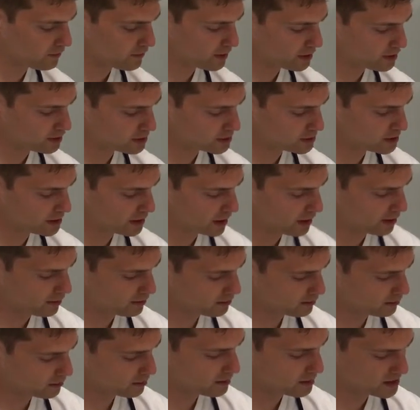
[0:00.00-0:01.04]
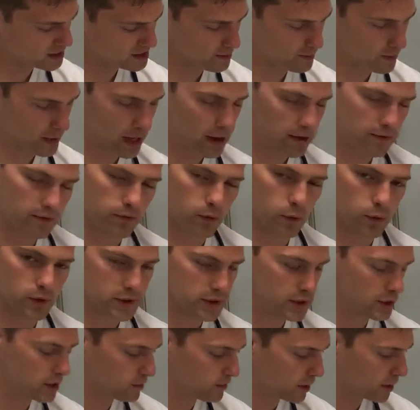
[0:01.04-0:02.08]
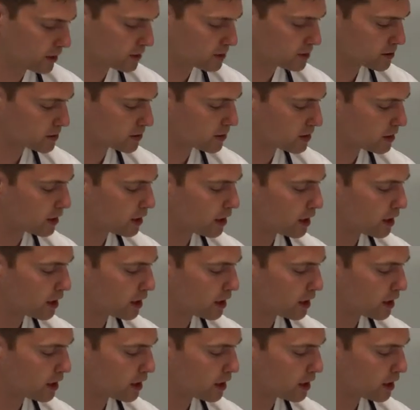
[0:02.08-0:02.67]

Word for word: fingers down, that's about four centimeters,